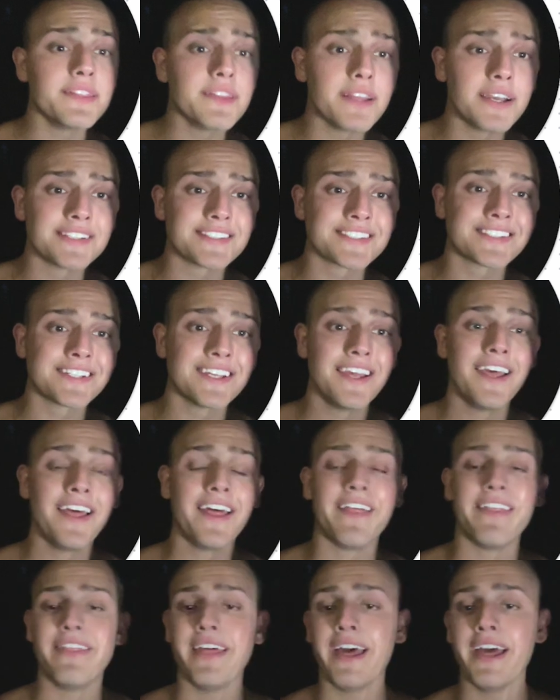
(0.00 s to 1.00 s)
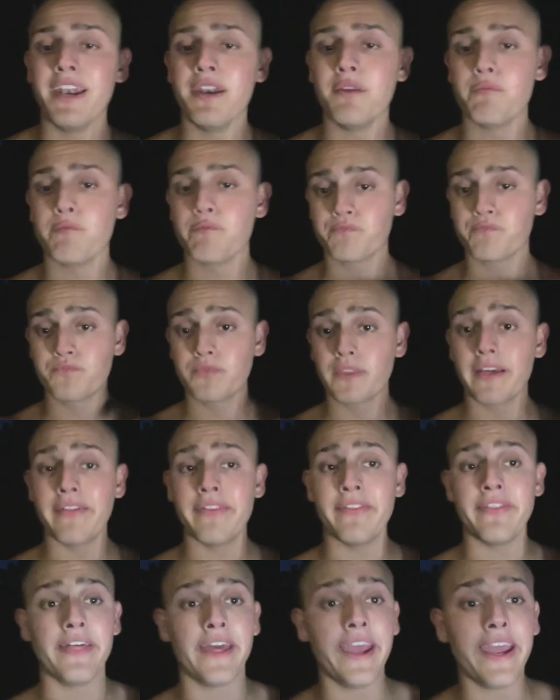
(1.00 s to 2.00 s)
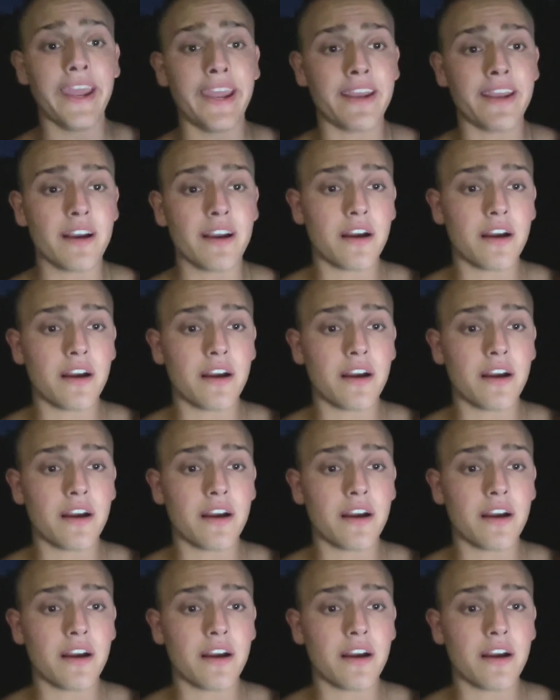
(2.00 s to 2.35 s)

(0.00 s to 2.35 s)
list, then they